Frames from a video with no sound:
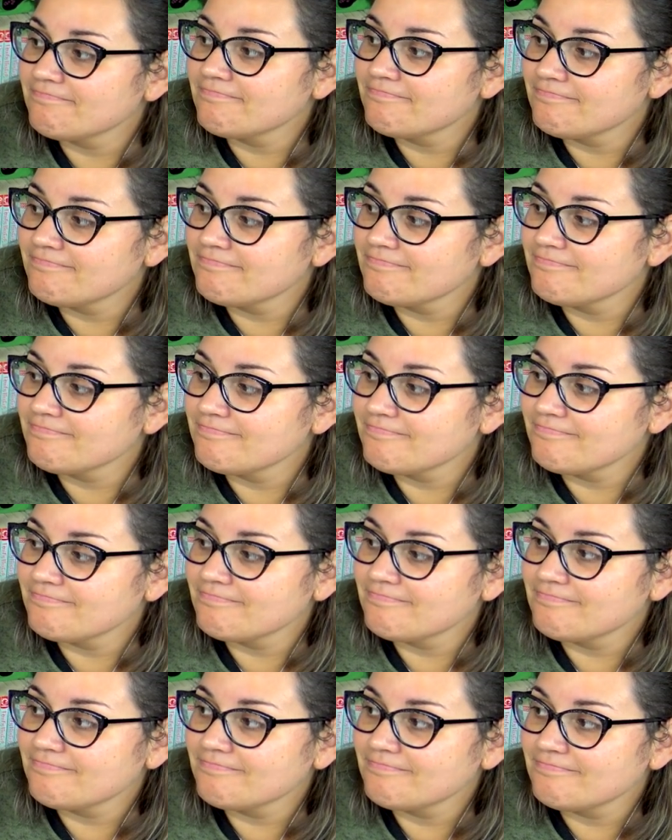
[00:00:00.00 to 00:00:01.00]

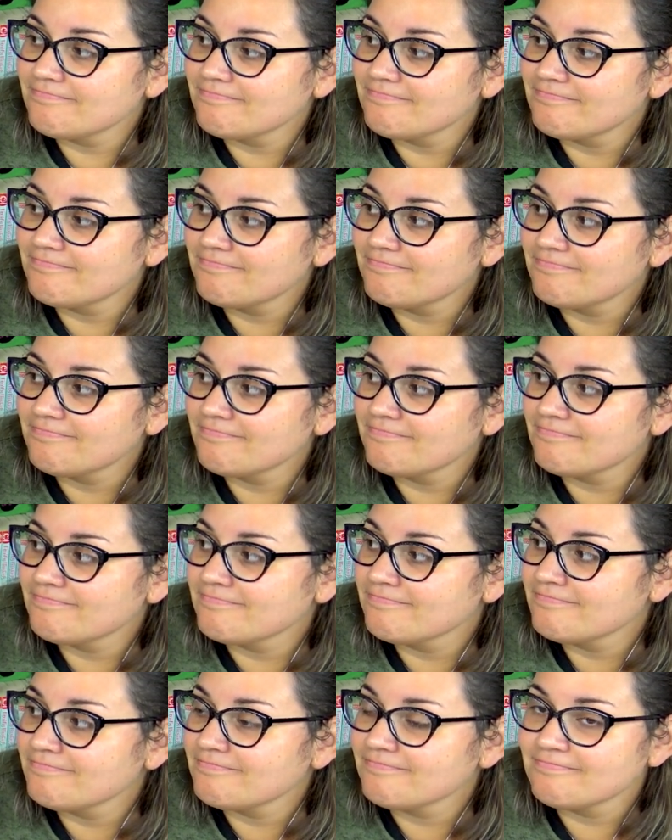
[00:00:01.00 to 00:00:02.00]

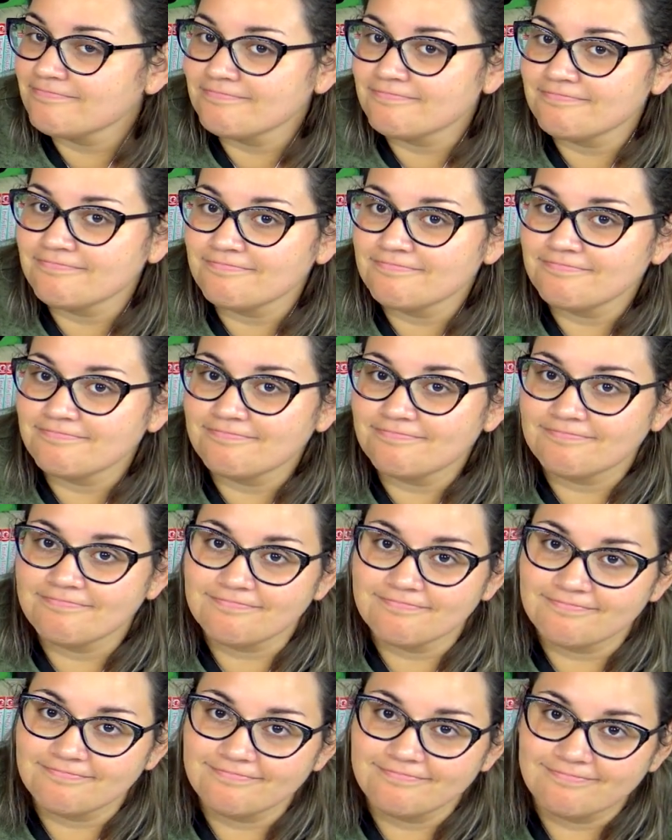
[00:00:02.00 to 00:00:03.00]

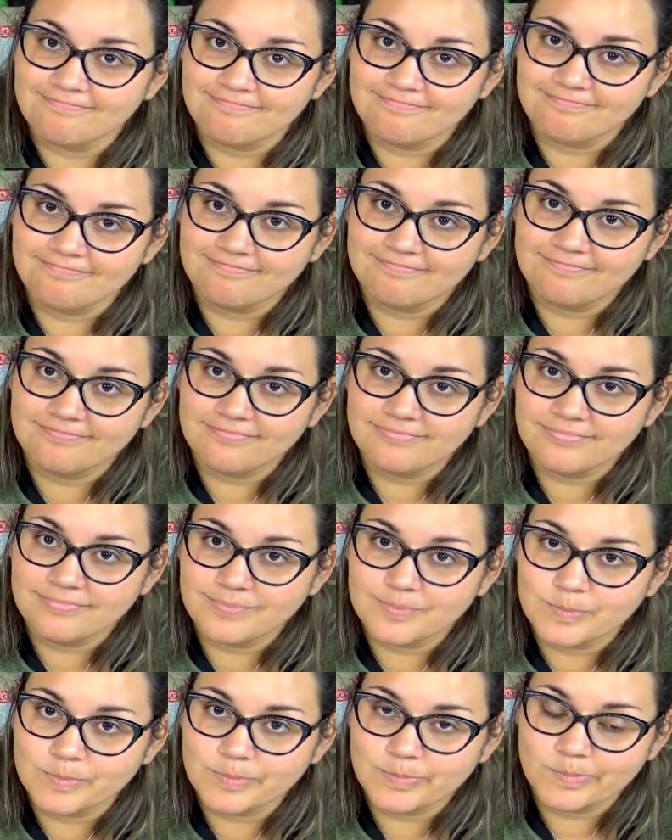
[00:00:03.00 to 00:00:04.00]

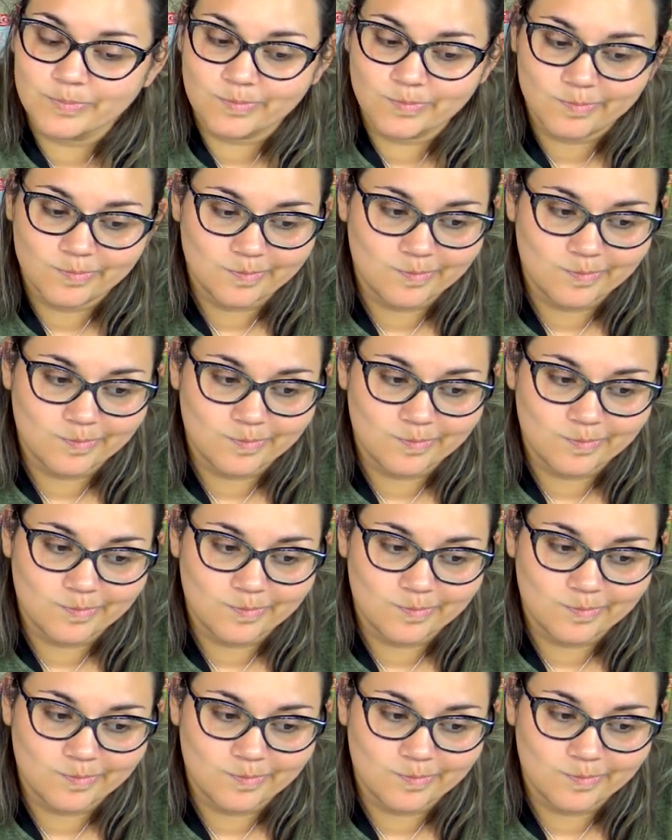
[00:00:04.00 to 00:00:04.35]
The person shown says nothing.